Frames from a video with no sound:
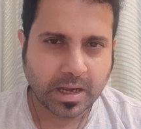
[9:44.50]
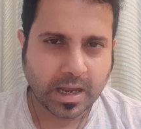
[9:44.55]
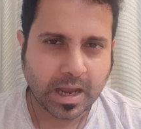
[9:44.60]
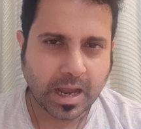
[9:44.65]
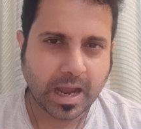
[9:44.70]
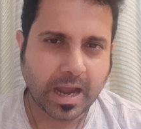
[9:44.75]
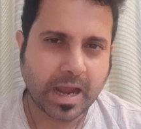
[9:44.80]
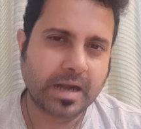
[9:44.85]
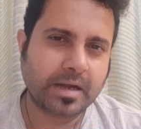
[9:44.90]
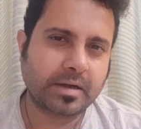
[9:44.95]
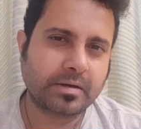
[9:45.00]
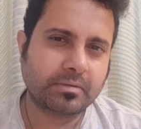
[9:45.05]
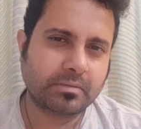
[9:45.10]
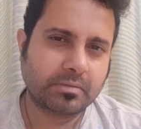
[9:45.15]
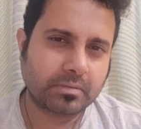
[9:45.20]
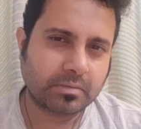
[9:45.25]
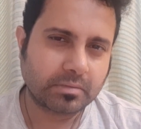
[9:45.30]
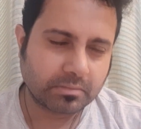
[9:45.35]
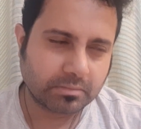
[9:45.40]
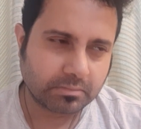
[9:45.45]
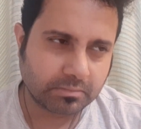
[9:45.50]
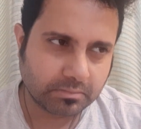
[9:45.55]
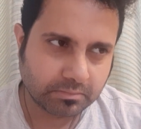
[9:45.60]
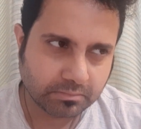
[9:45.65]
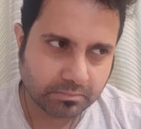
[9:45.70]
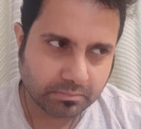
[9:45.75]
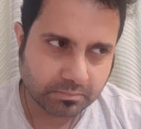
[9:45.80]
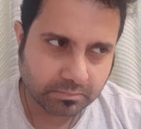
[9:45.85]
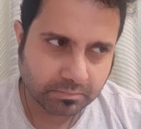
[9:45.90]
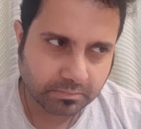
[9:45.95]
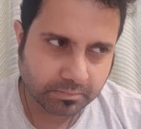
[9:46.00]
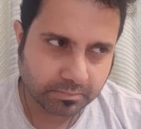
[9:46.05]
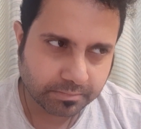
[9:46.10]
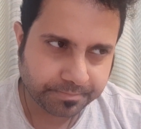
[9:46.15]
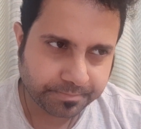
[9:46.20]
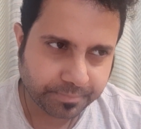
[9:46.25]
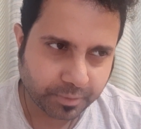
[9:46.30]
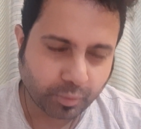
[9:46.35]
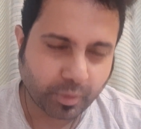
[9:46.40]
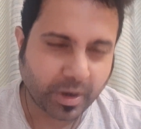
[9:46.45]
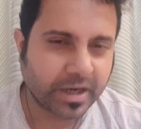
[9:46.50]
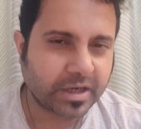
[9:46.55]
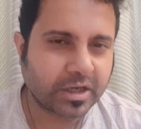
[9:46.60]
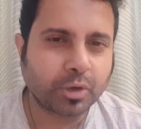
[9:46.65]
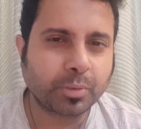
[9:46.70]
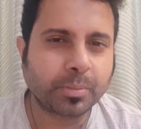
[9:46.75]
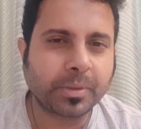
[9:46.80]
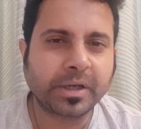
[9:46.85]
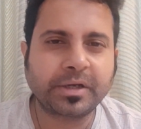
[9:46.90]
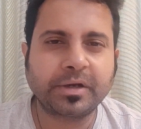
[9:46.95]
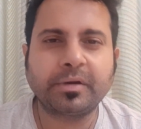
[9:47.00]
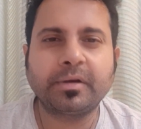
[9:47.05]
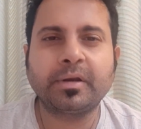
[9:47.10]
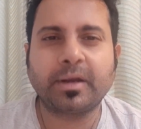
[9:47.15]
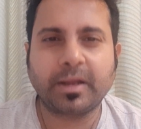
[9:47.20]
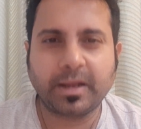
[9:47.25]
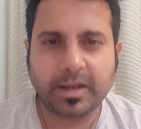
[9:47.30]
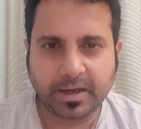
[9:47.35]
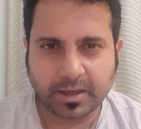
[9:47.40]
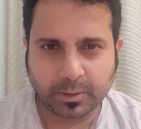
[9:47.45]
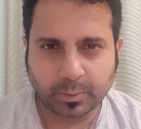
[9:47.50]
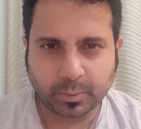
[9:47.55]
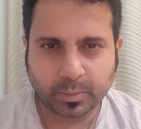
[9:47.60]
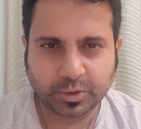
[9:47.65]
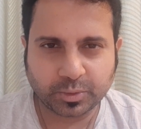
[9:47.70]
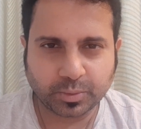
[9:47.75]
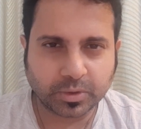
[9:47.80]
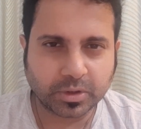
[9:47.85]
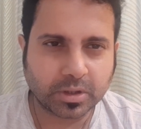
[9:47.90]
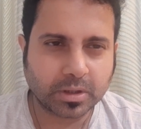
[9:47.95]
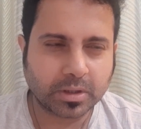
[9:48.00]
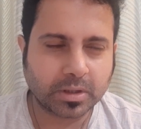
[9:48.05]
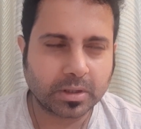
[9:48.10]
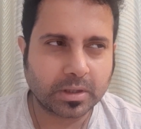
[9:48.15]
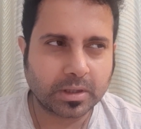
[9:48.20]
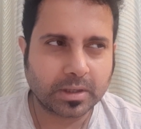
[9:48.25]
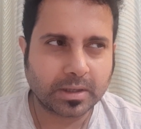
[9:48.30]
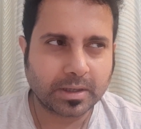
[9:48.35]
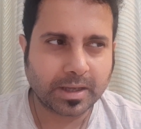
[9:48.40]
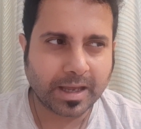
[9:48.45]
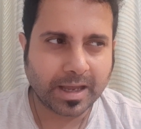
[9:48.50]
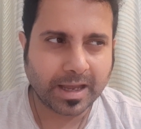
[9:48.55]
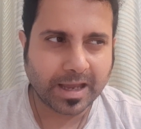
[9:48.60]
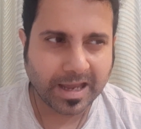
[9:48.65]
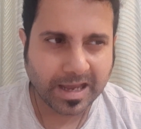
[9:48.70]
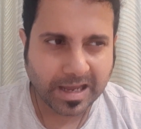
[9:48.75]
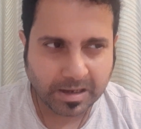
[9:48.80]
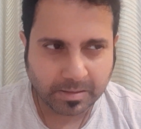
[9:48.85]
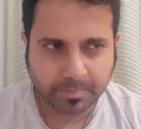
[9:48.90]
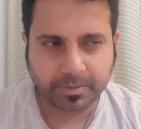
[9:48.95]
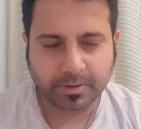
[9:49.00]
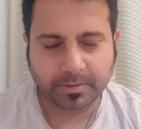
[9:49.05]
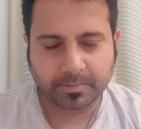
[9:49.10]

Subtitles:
and provide humanitarian aid which would help